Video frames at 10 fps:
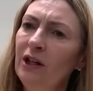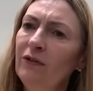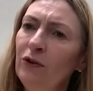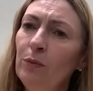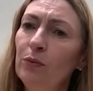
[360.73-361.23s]

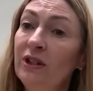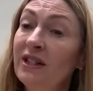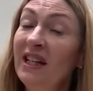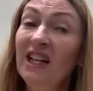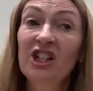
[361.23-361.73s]
footprint.
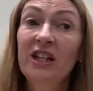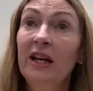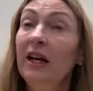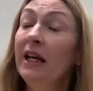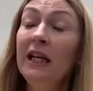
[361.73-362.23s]
And actually,
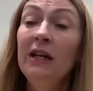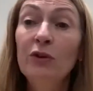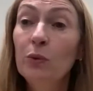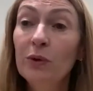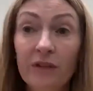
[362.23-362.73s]

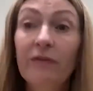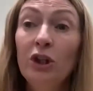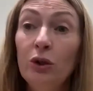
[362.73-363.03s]
even within the